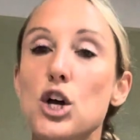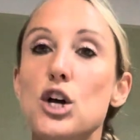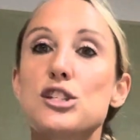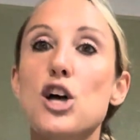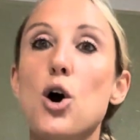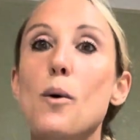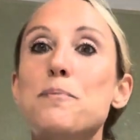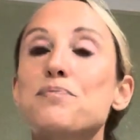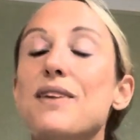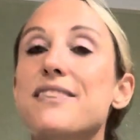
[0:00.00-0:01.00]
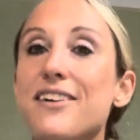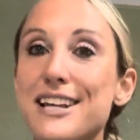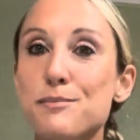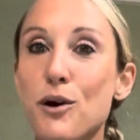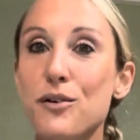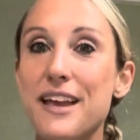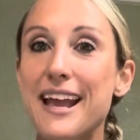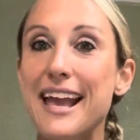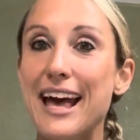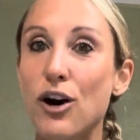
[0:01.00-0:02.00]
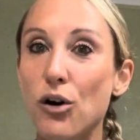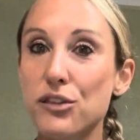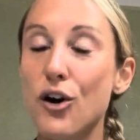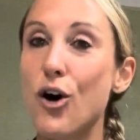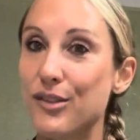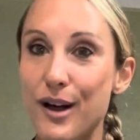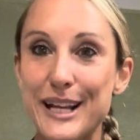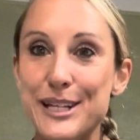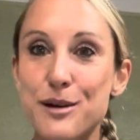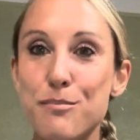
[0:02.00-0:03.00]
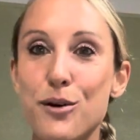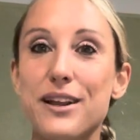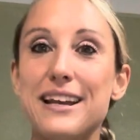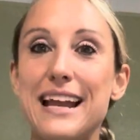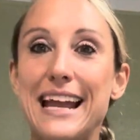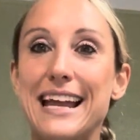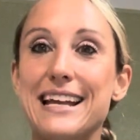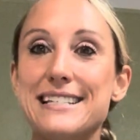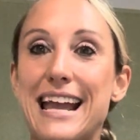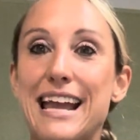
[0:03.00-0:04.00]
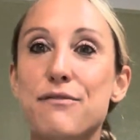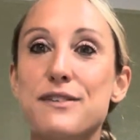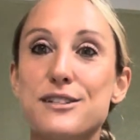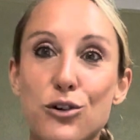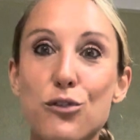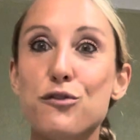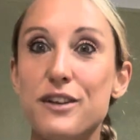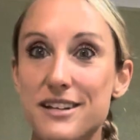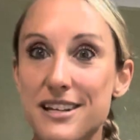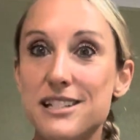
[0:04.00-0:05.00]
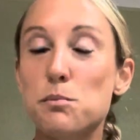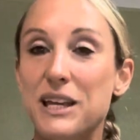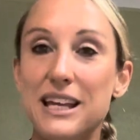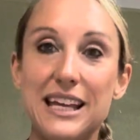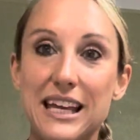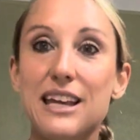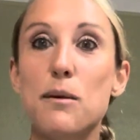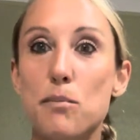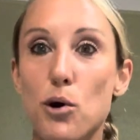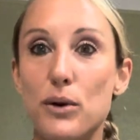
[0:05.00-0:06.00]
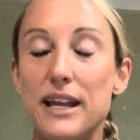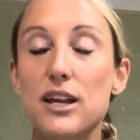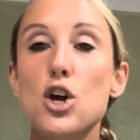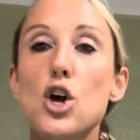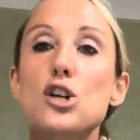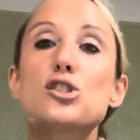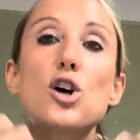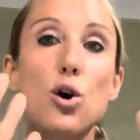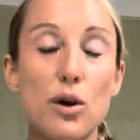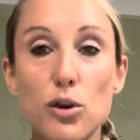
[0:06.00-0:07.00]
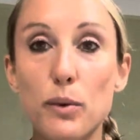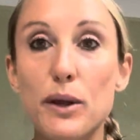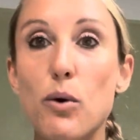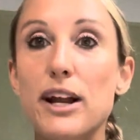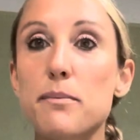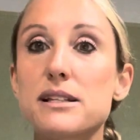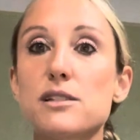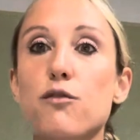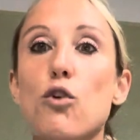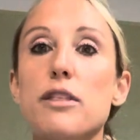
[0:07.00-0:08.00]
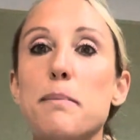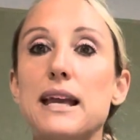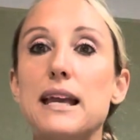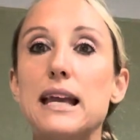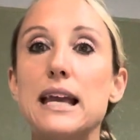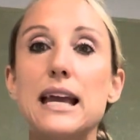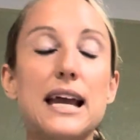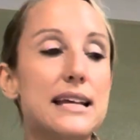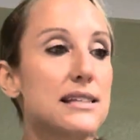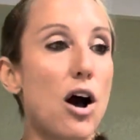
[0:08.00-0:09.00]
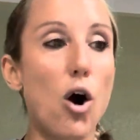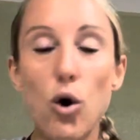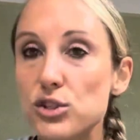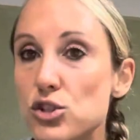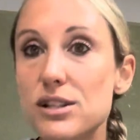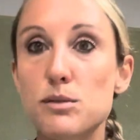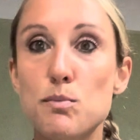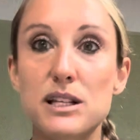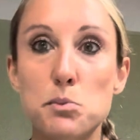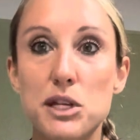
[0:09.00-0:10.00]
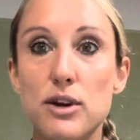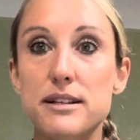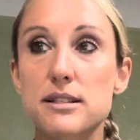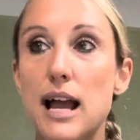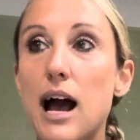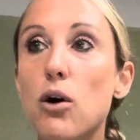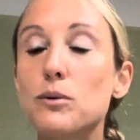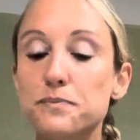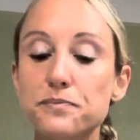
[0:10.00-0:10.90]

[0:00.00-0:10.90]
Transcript: So there is both a health online component and a physical fitness PE component. So the requirements for the PE is all students must be dressed out